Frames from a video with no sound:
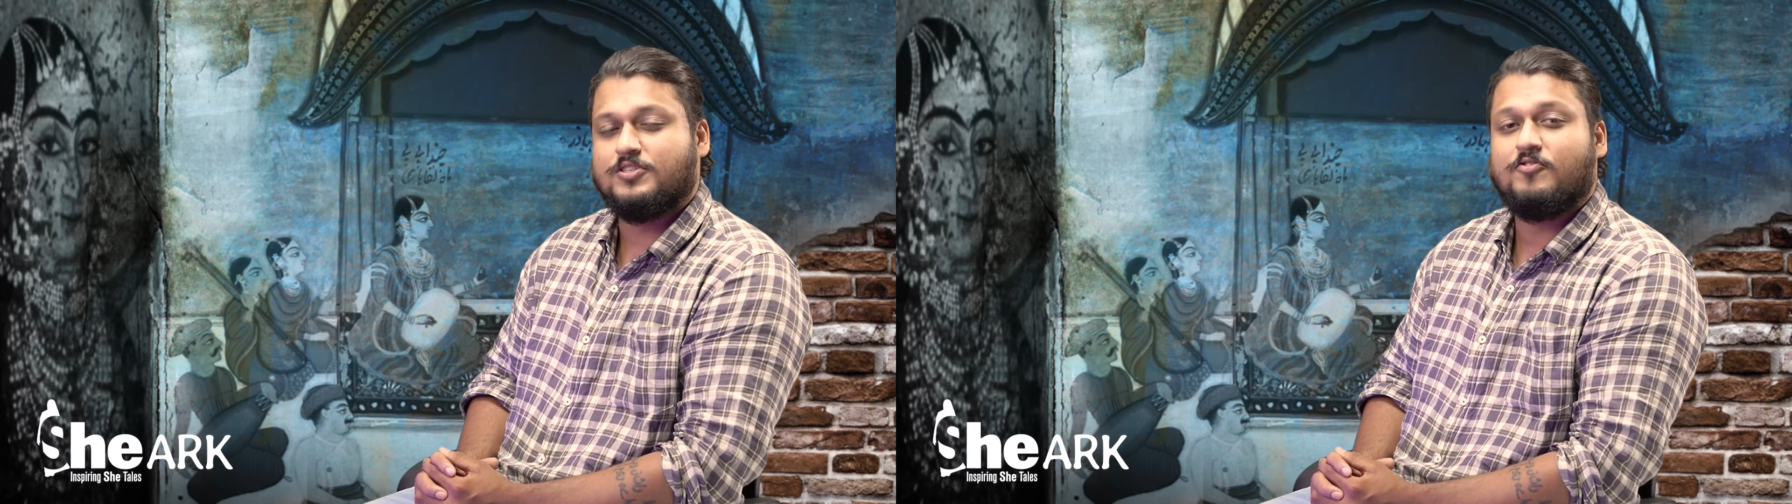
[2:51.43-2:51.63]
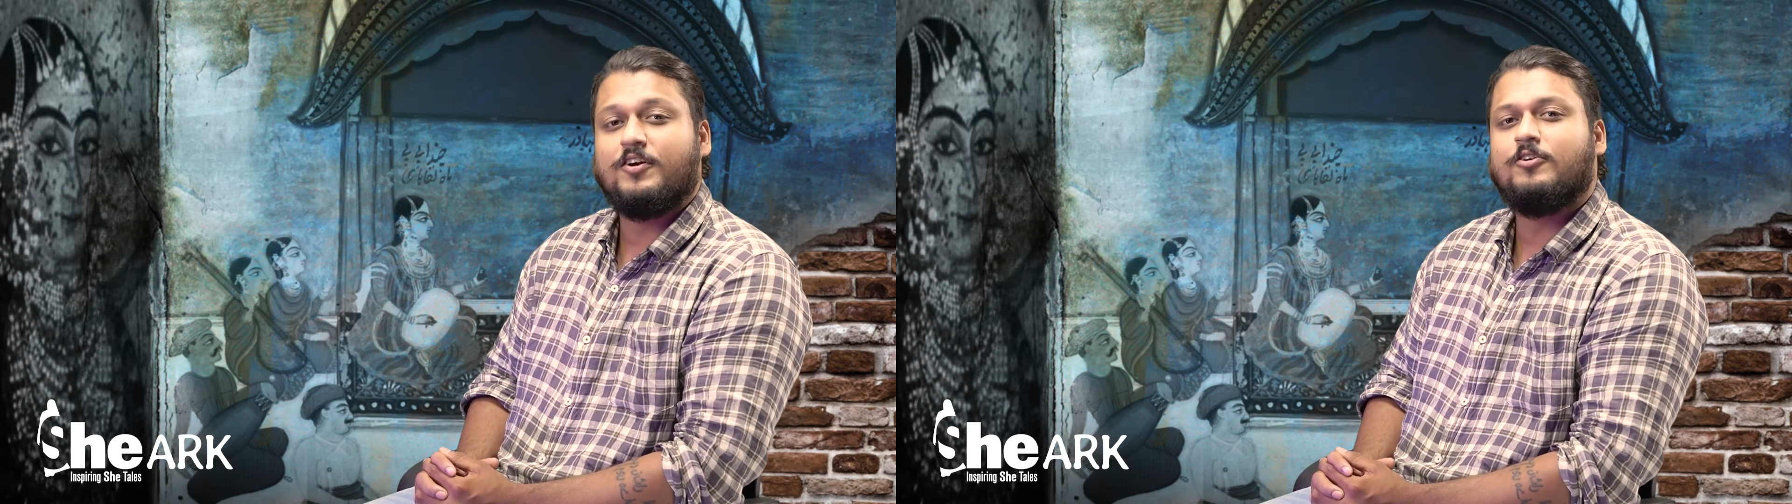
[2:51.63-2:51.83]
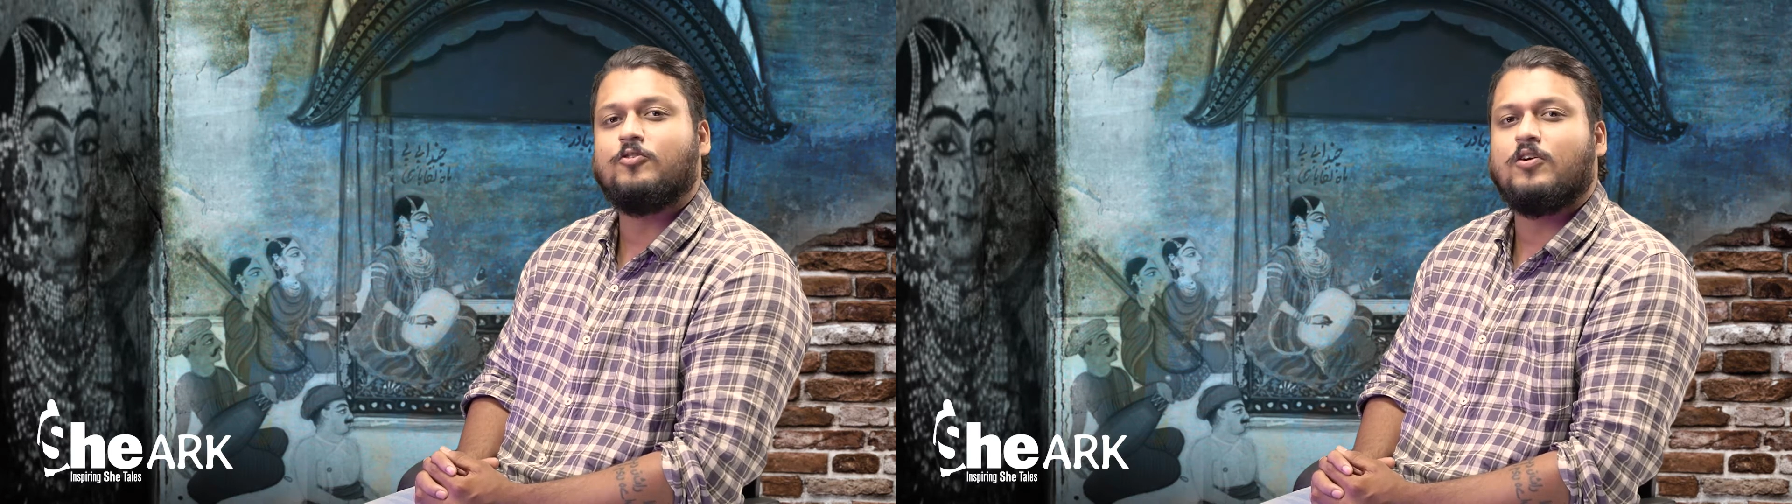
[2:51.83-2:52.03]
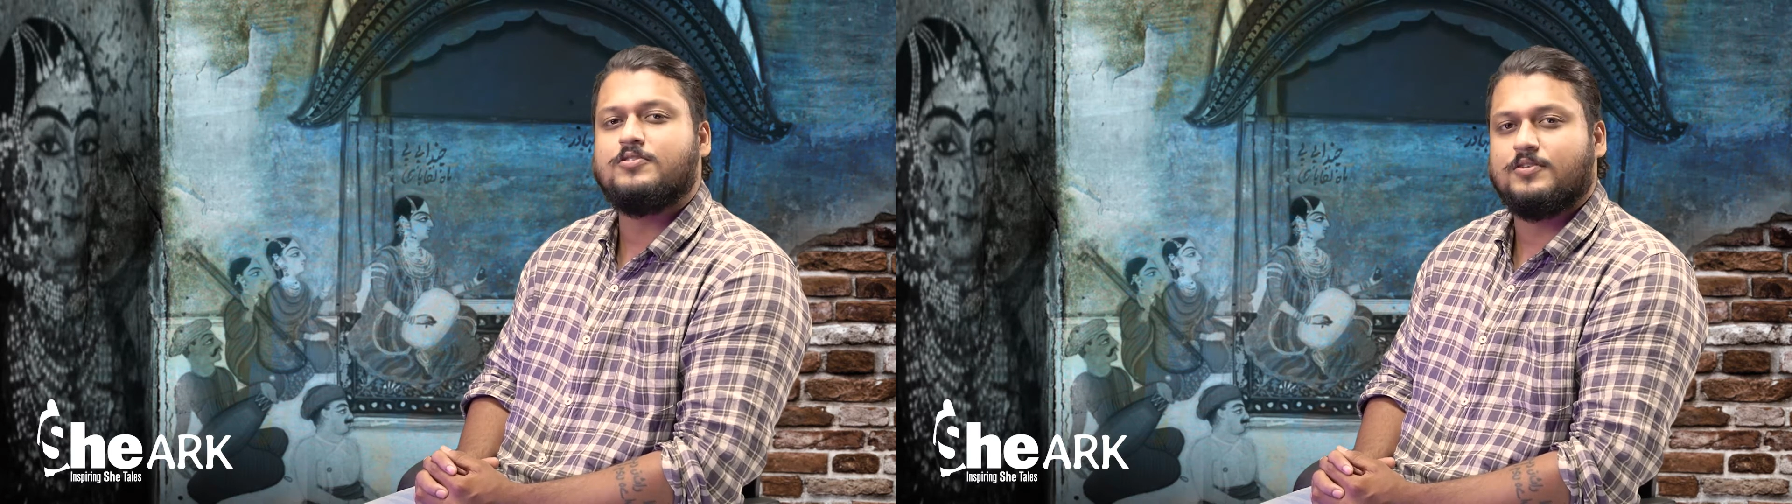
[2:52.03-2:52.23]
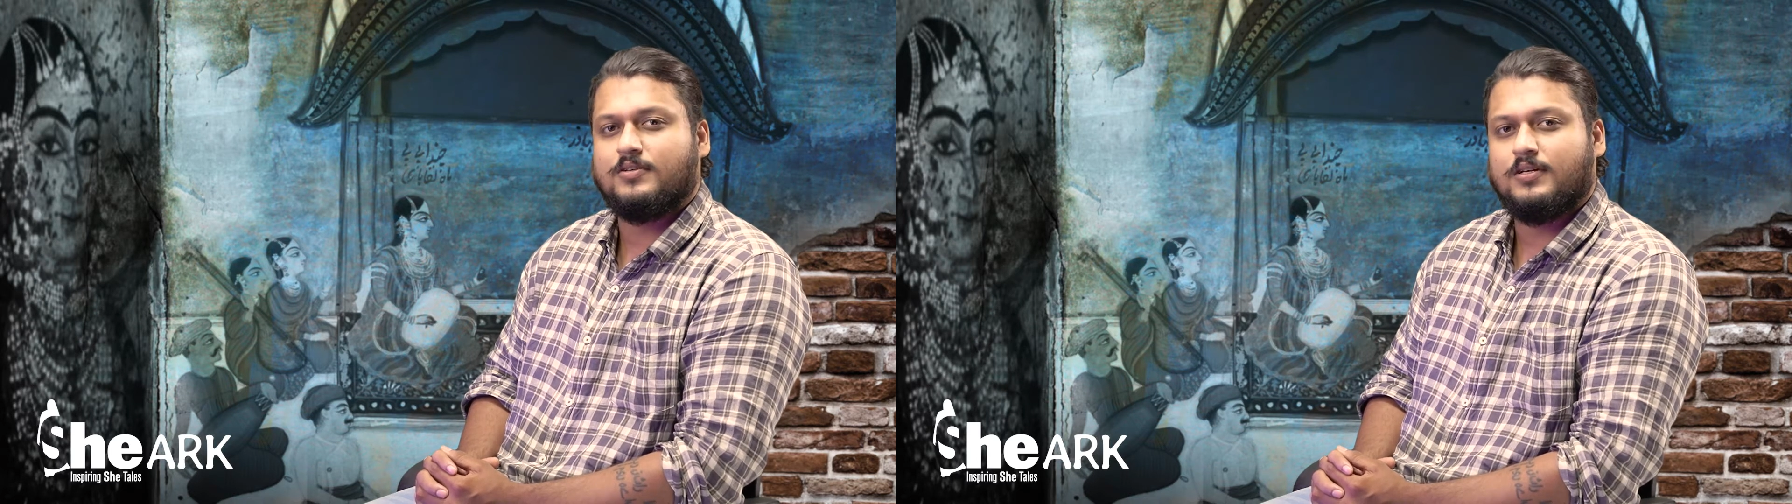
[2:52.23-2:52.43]
a regular
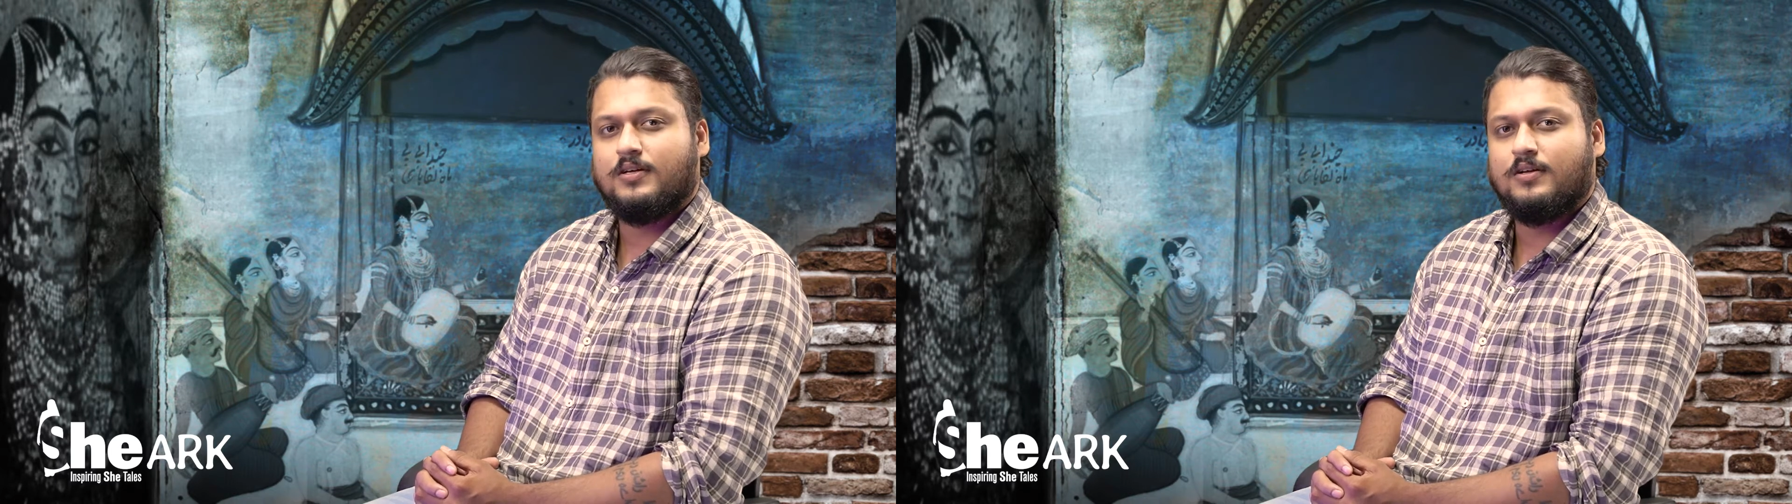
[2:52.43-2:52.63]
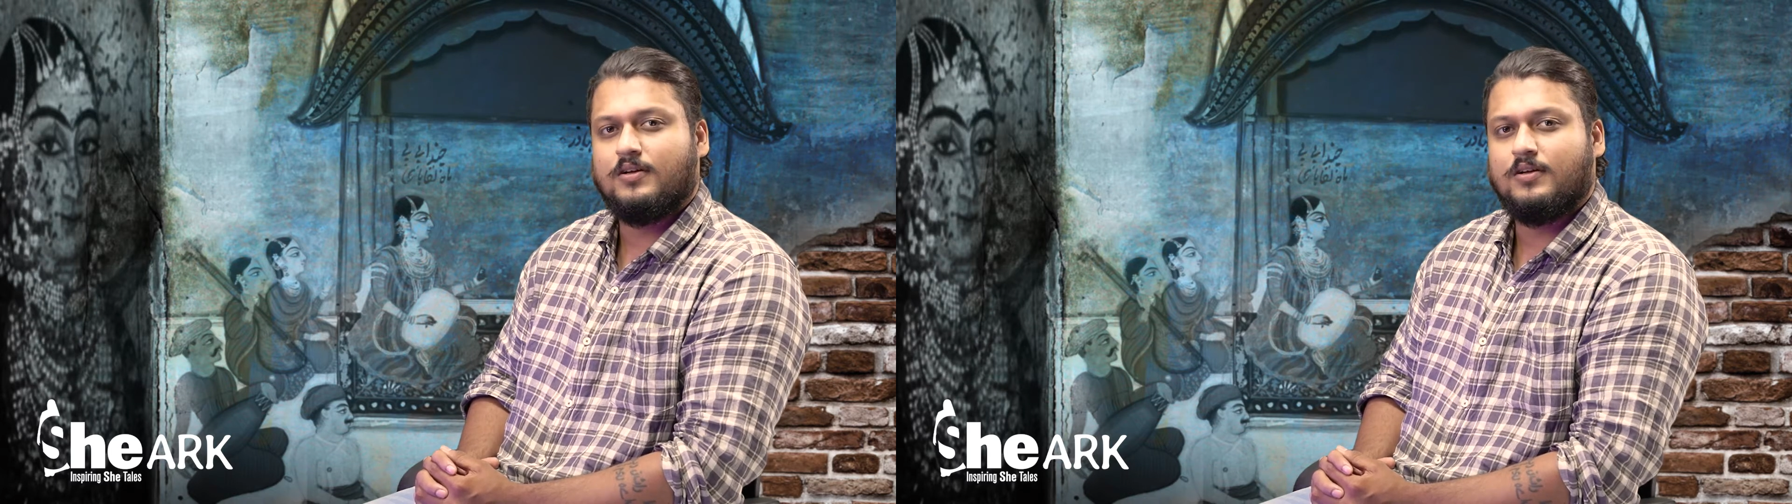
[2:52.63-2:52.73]
consort